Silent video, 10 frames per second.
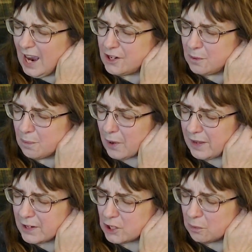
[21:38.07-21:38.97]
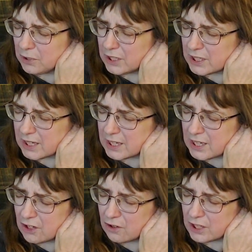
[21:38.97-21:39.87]
I do pray that you will just
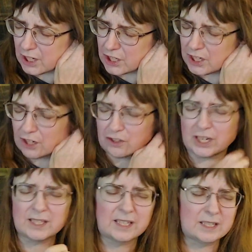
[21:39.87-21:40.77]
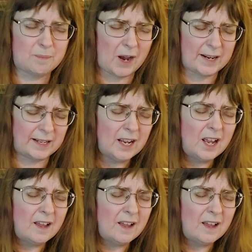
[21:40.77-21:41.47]
continue to touch and heal Jessica's body,